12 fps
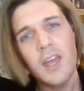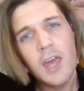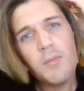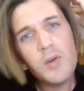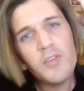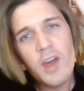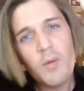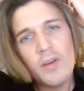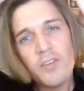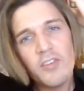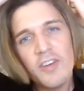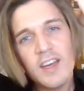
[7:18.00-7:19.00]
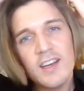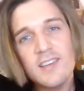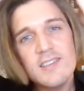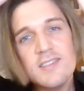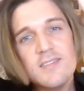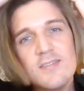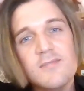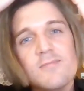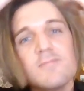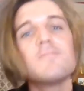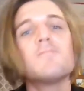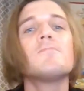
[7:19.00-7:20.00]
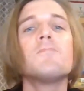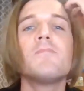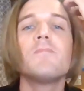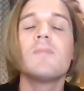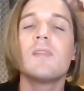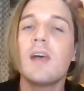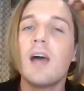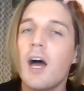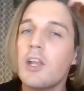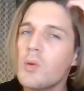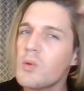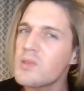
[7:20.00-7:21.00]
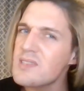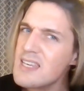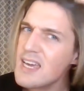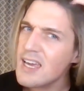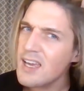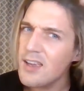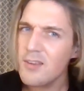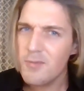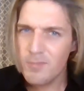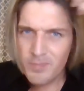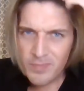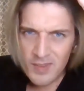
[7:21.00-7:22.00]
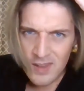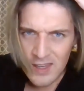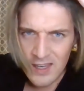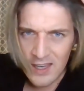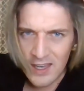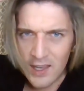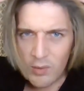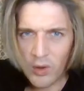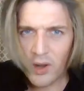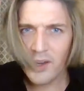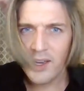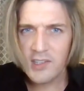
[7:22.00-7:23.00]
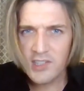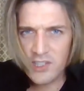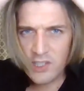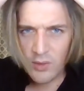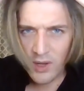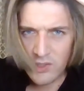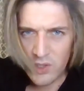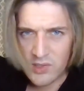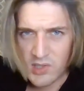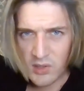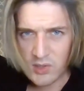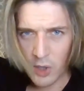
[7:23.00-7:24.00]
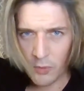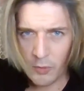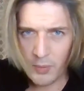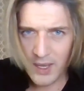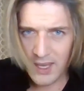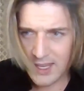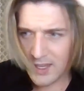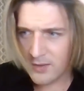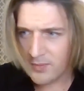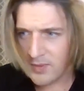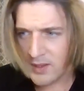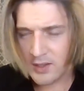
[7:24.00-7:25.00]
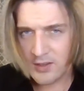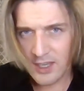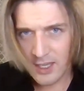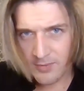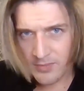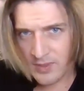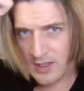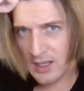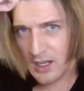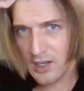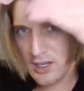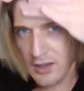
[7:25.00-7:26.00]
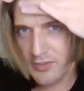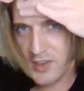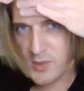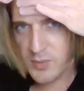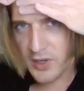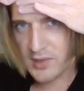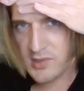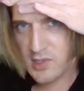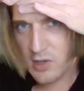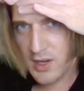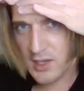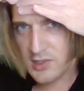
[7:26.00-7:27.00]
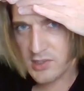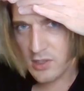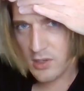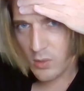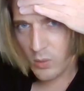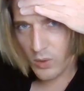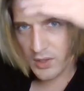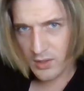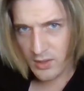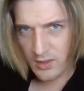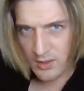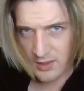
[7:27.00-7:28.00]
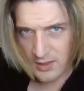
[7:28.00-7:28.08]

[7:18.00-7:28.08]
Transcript: keep moving it with your fingers, and you will see. And what I actually do, and I do this on the top of my head, okay? I love this product so much. One,